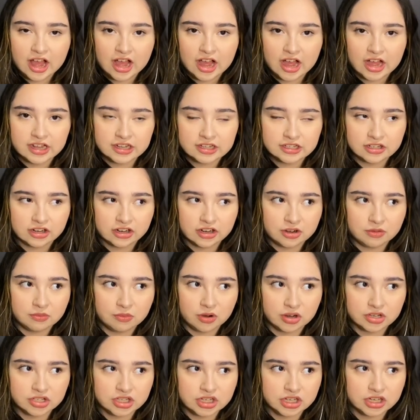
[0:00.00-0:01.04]
I started
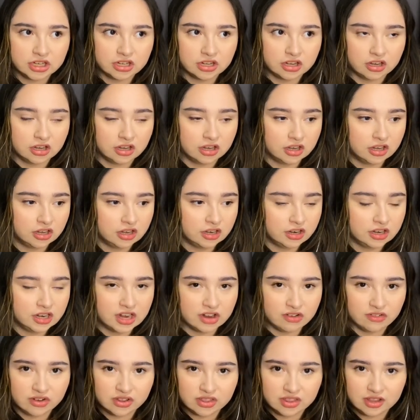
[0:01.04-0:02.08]
watching
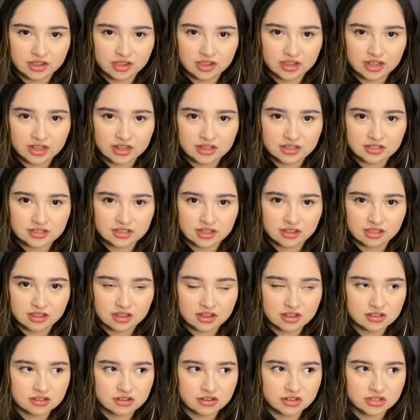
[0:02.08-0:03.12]
Nevertheless, I think
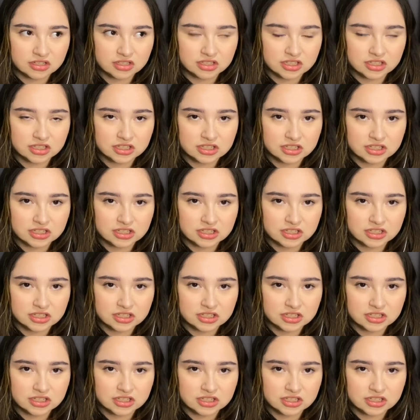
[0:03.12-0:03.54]
it's called,